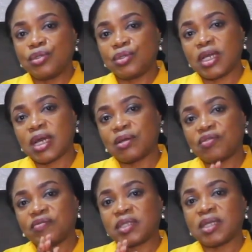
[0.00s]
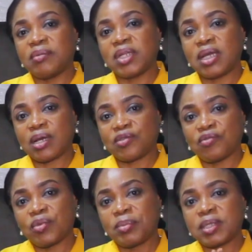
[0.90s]
to the House of Assembly,
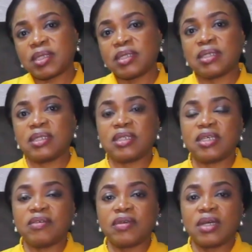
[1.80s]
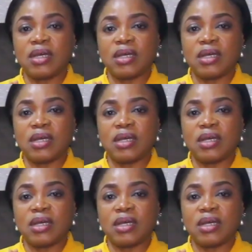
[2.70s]
House of Representatives,